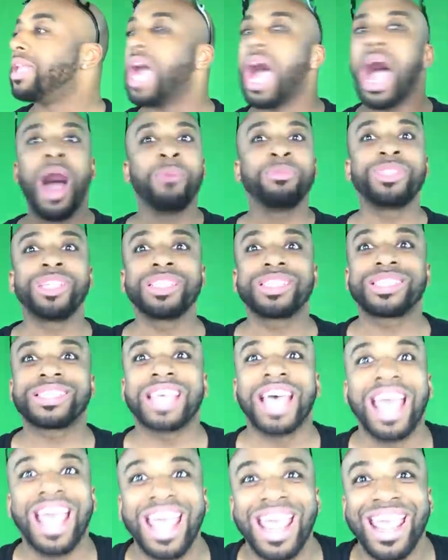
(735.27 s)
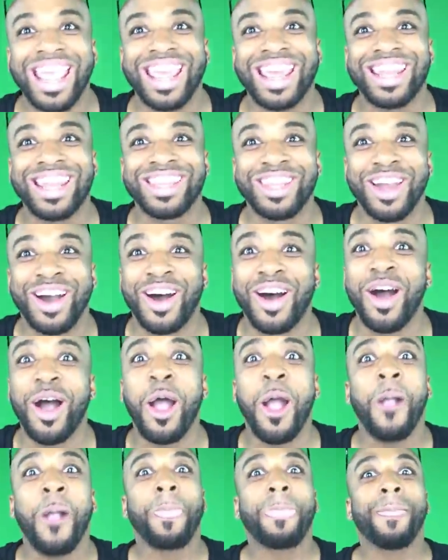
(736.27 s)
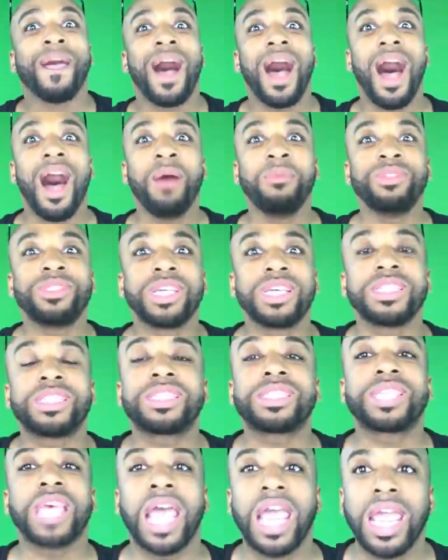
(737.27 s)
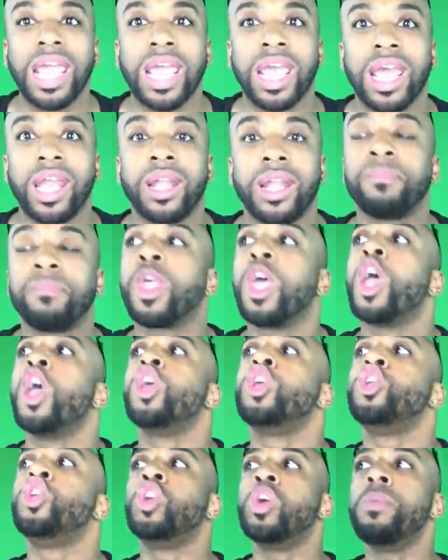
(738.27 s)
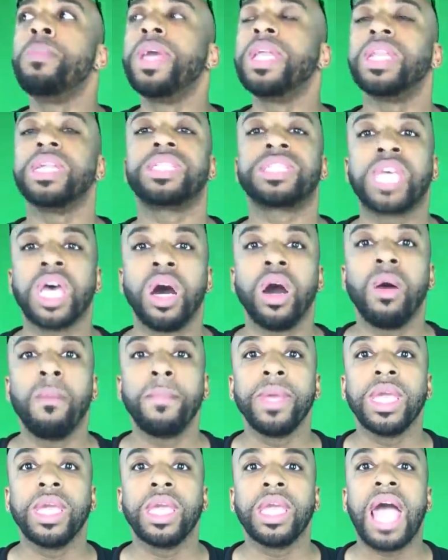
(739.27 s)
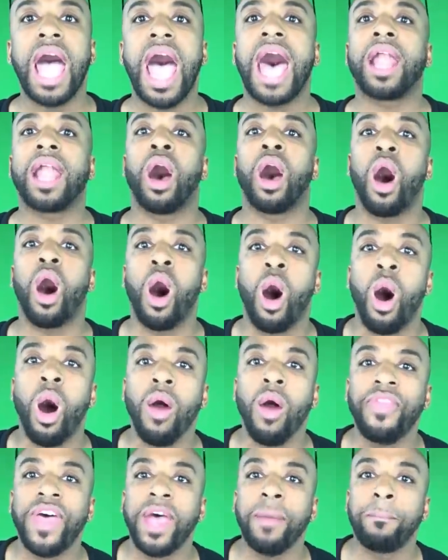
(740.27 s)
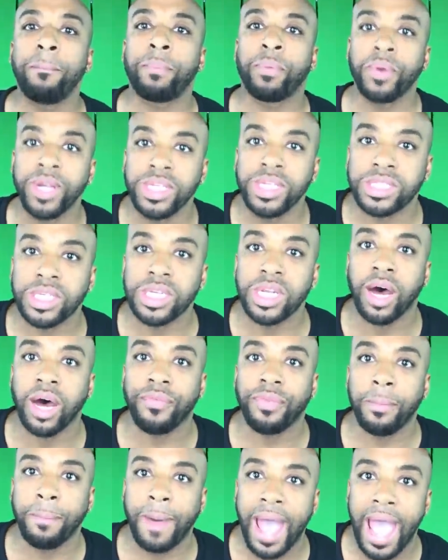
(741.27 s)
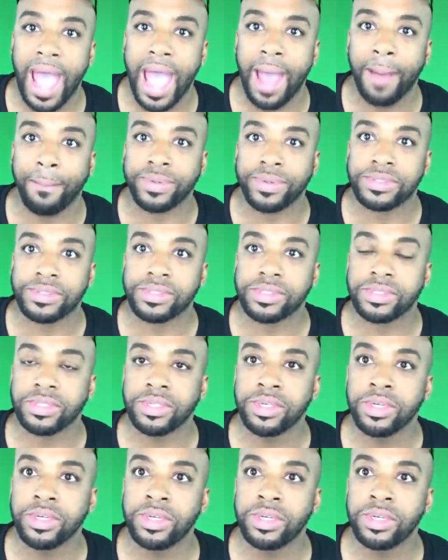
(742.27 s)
I'm just saying, y'all, I'm just saying, you mean to tell me out of all that preaching of the Bibles,